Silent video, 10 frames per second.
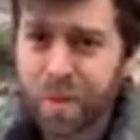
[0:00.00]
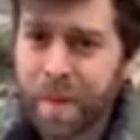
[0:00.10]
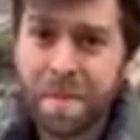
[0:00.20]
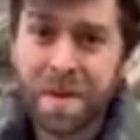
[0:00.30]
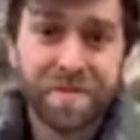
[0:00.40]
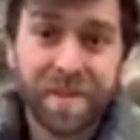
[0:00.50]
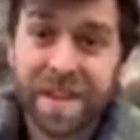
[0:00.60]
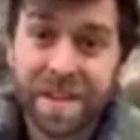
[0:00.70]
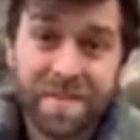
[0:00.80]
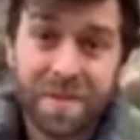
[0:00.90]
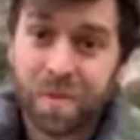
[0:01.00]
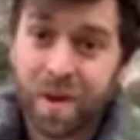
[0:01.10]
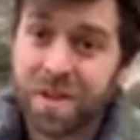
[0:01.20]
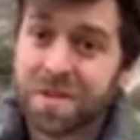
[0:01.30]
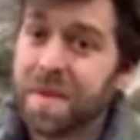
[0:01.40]
Maybe you're feeling even
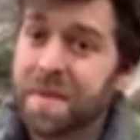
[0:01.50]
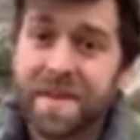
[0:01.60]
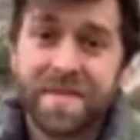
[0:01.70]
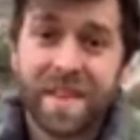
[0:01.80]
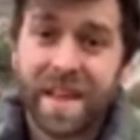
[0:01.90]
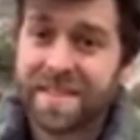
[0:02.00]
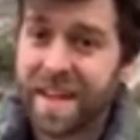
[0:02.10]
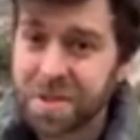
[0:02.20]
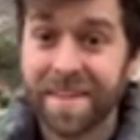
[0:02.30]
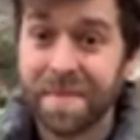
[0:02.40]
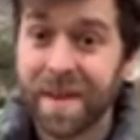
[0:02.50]
worse, maybe even like desperate.